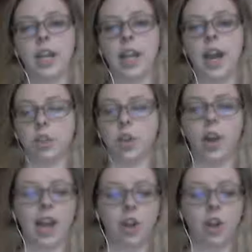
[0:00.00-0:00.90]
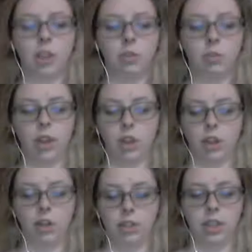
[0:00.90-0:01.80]
yeah. Sorry. I thought you
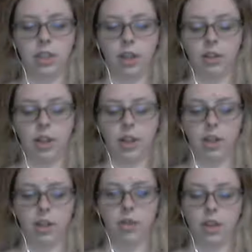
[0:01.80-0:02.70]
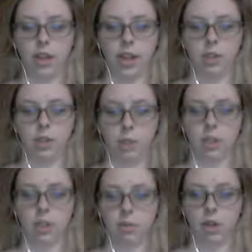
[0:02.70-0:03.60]
got the last 2
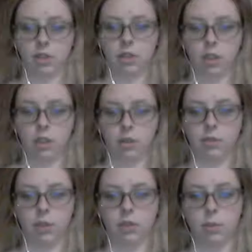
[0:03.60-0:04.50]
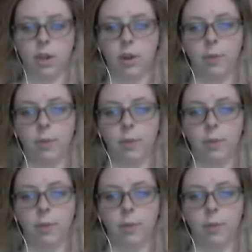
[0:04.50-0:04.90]
mixed up and I was a little confused, but no.